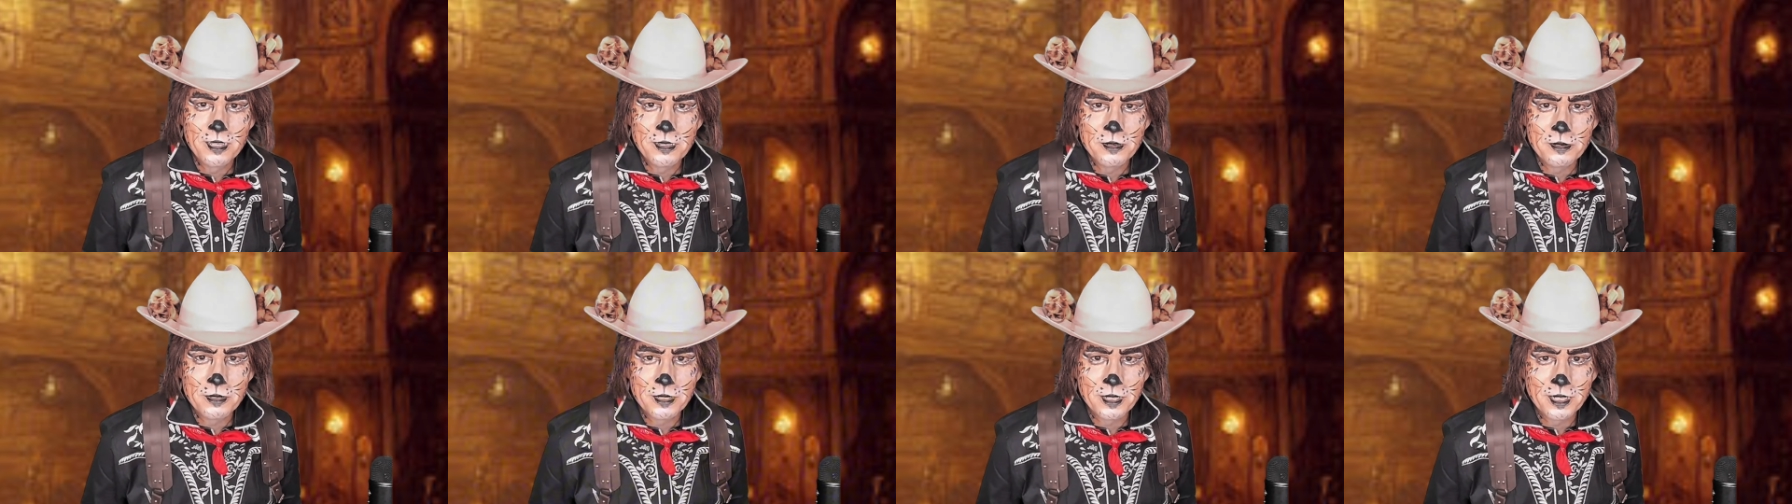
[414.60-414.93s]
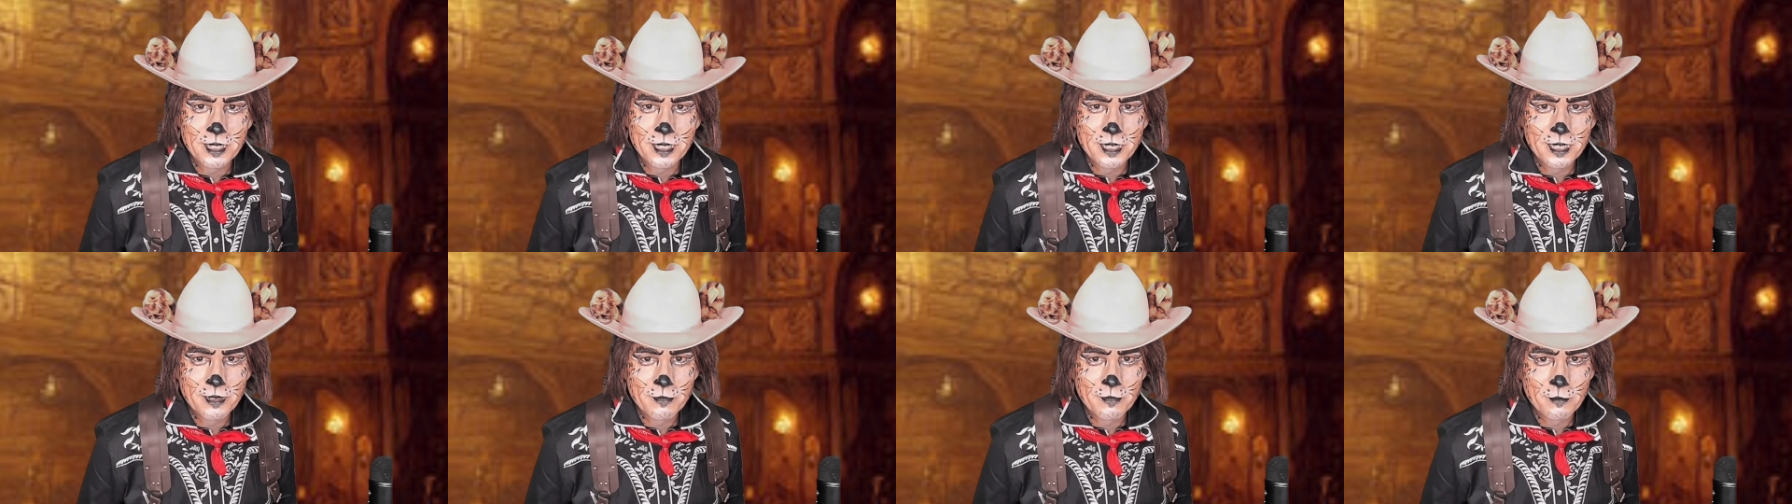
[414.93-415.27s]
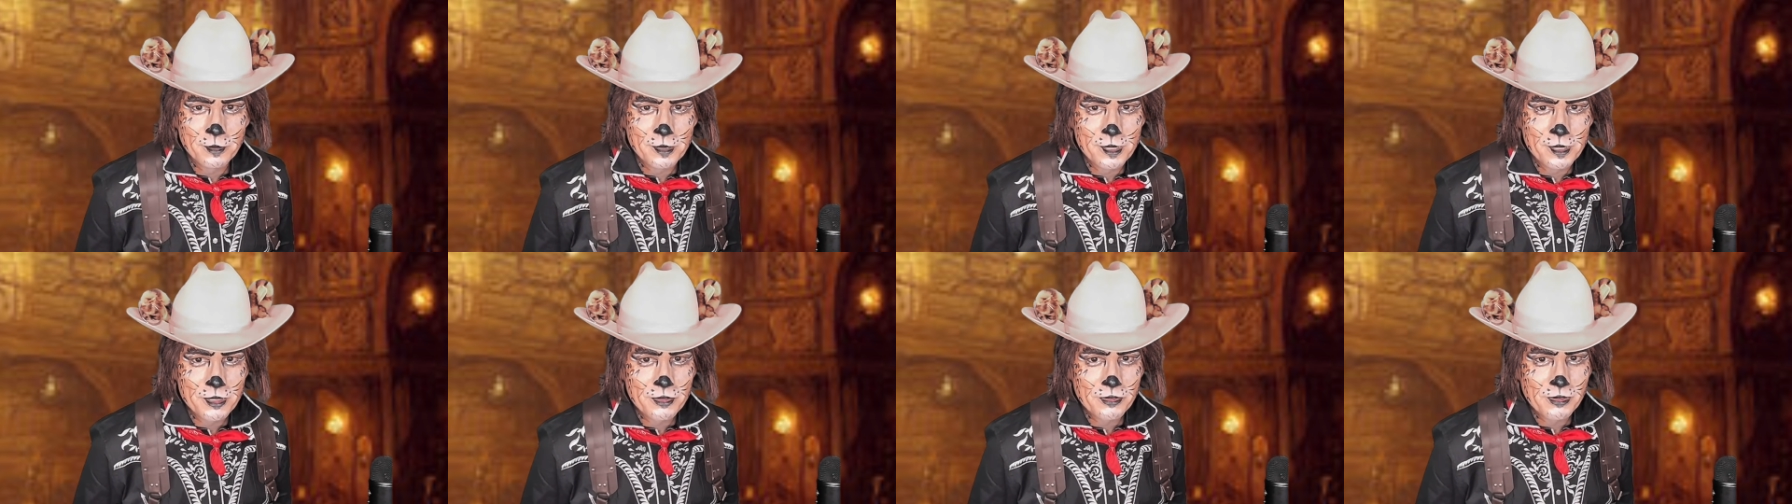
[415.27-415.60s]
you could
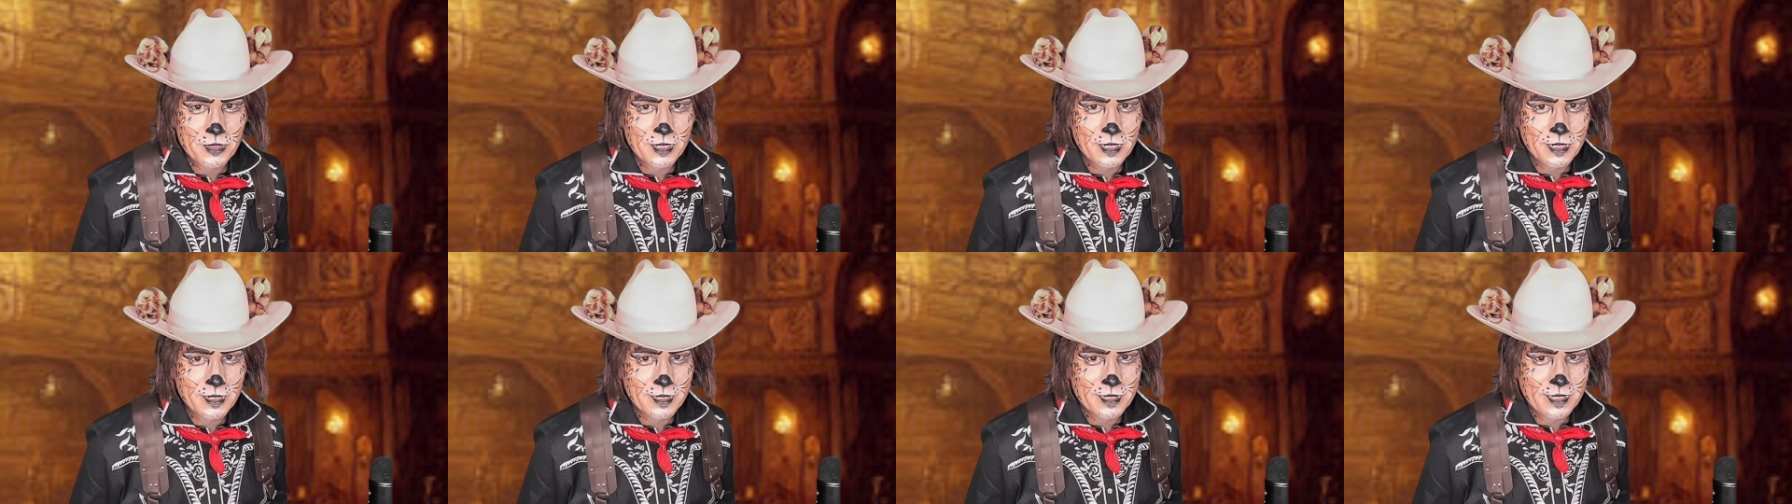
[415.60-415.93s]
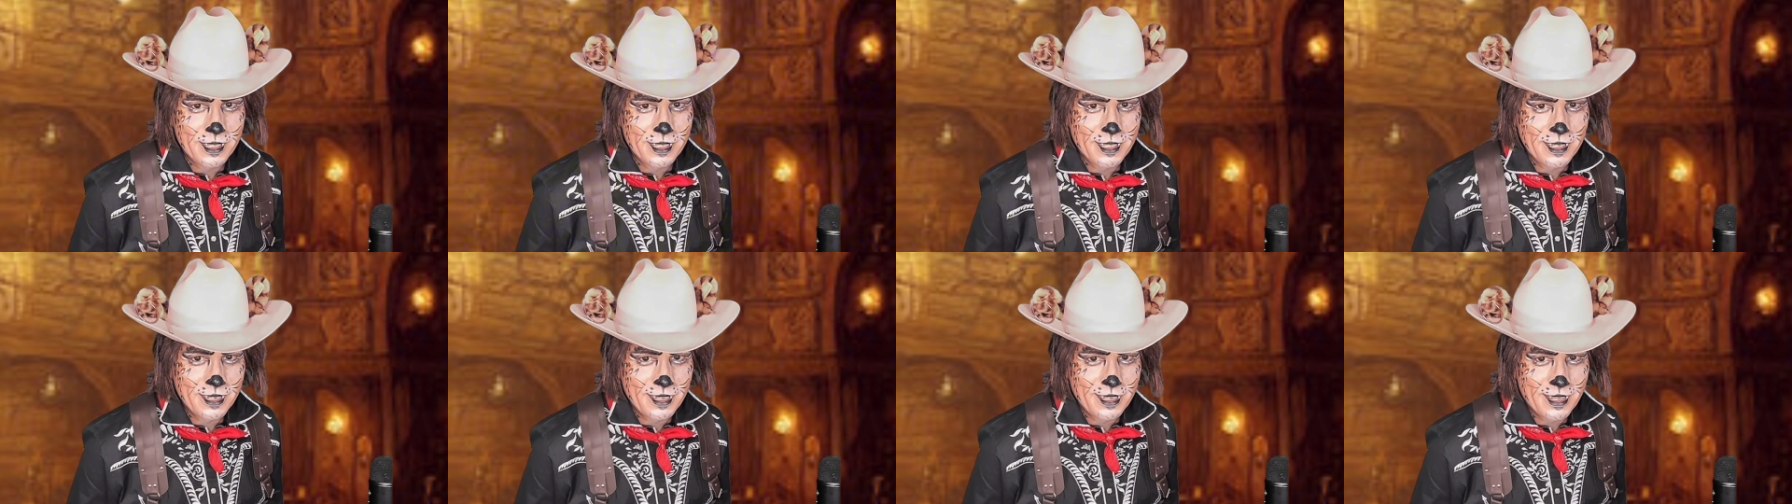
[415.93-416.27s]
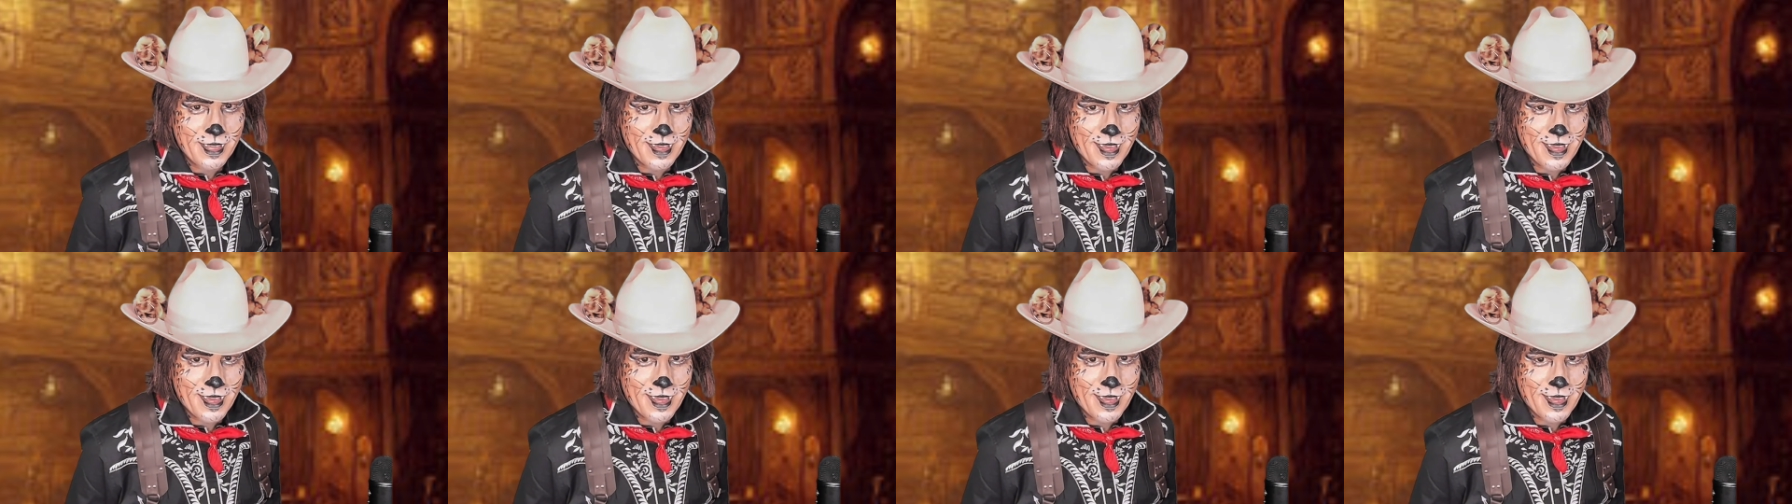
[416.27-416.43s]
come with this little kitty